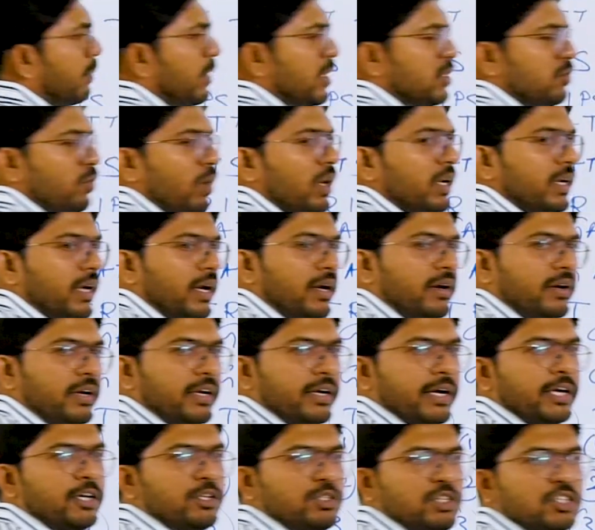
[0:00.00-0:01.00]
means one country
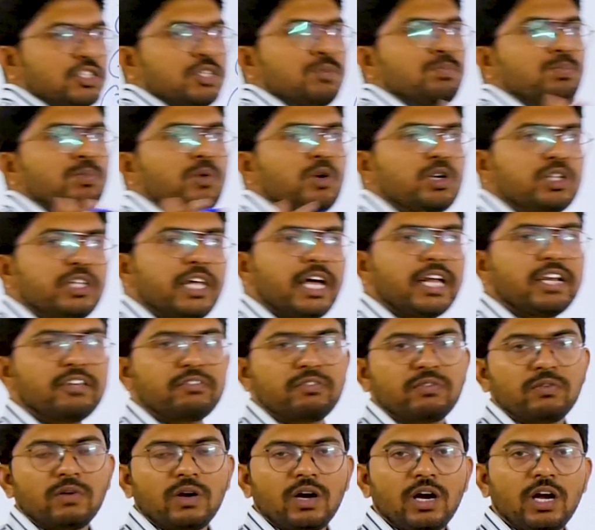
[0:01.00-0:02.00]
reduces import tariff
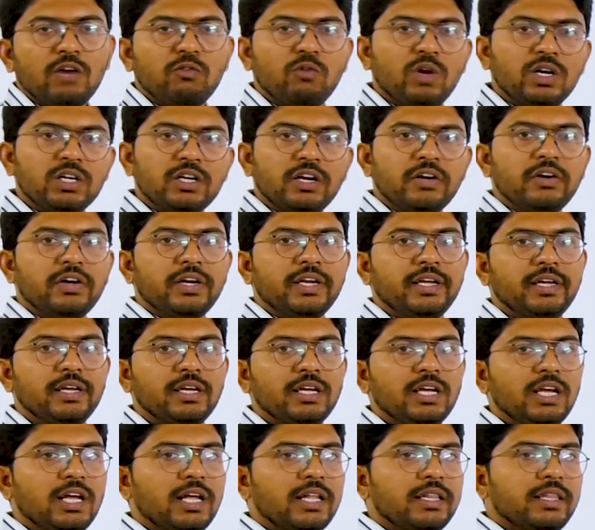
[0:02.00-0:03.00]
on one country,
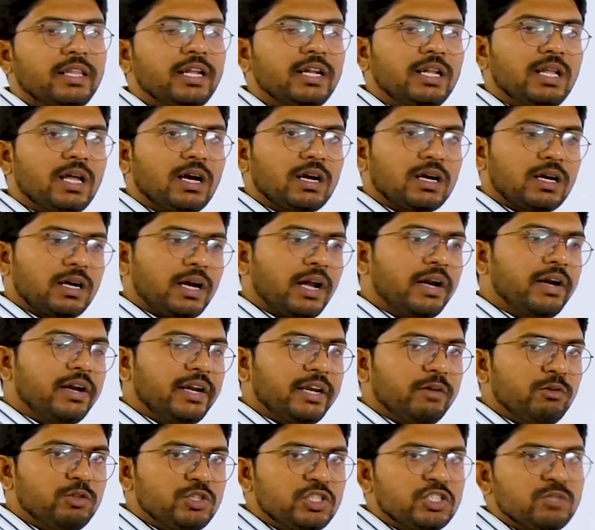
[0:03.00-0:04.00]
then the country
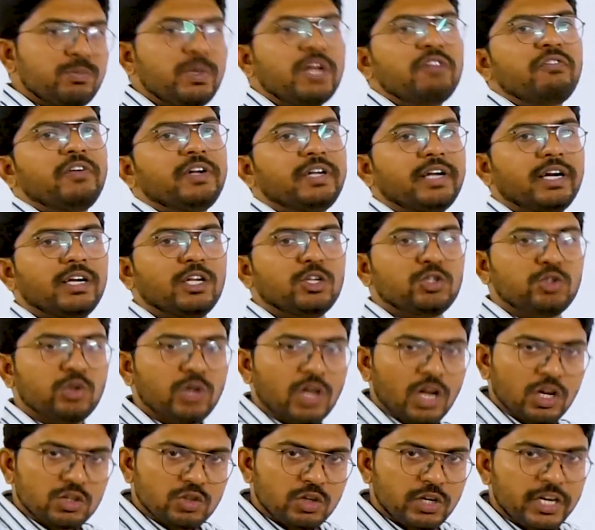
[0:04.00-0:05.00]
which is benefited should
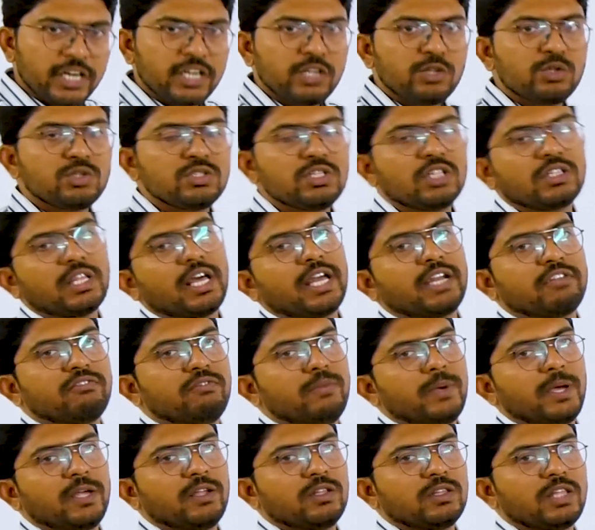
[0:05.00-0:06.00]
also reduce the
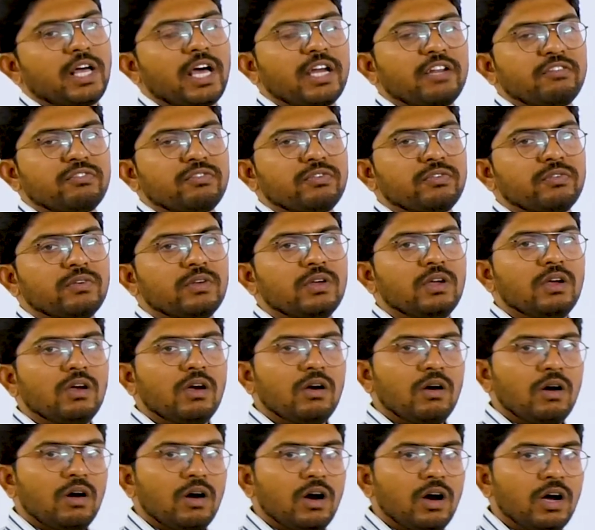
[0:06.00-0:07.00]
tariff
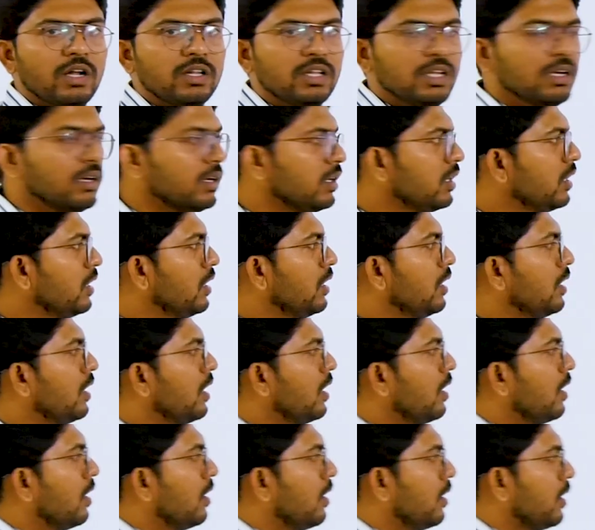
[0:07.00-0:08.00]
on the
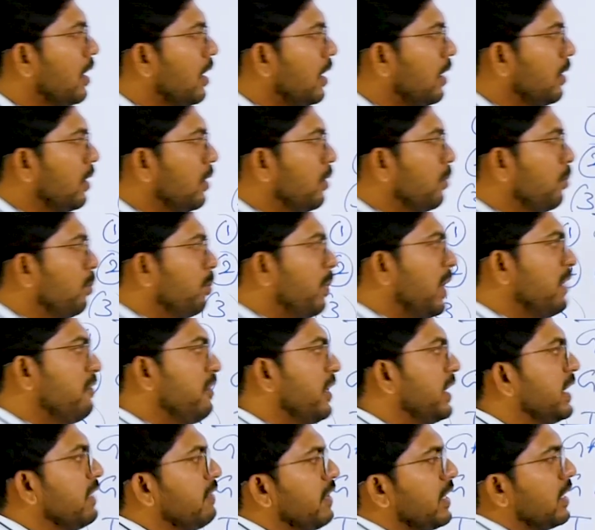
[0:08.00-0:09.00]

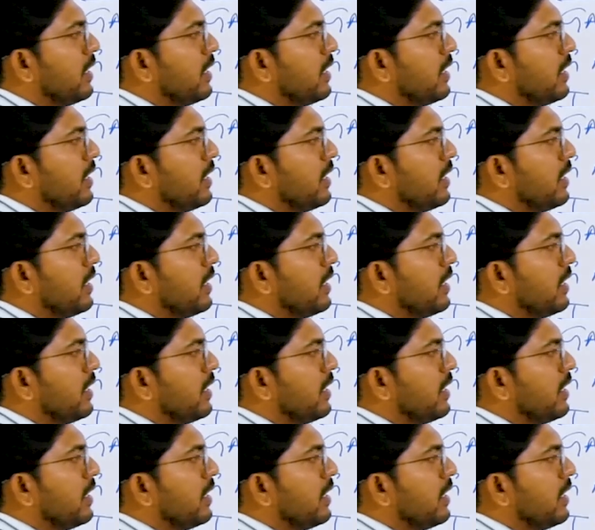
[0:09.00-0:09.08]
benefit given